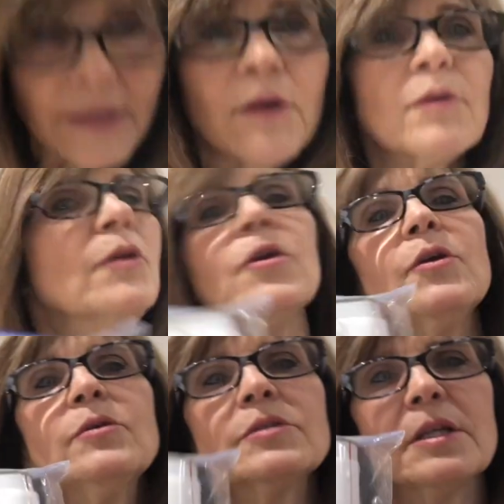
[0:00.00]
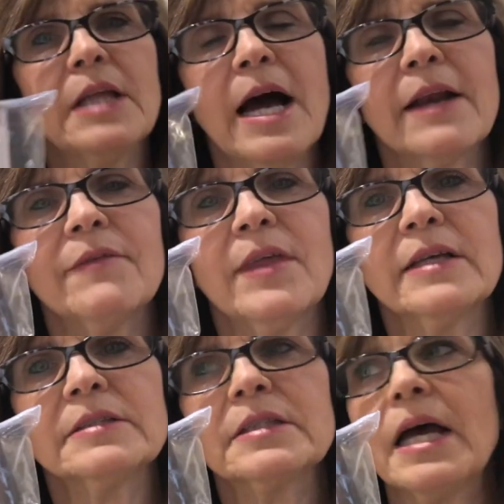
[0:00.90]
don't use a lot of
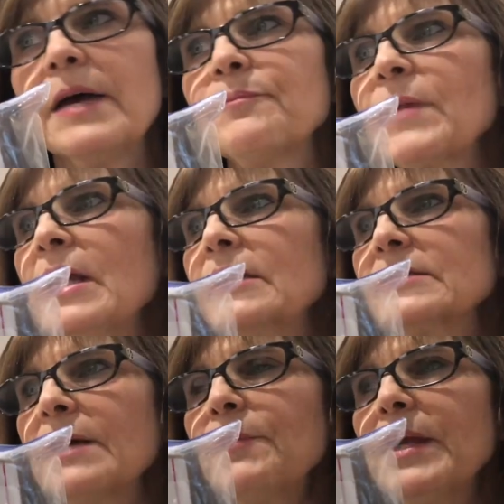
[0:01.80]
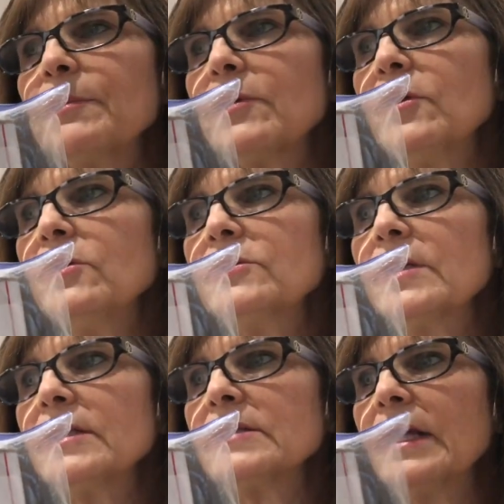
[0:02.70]
this. Um, some people use
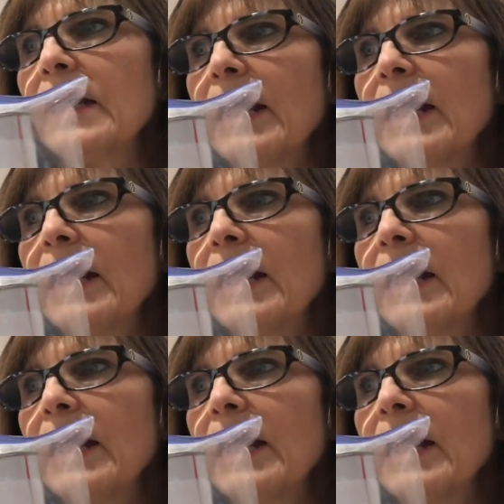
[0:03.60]
this, and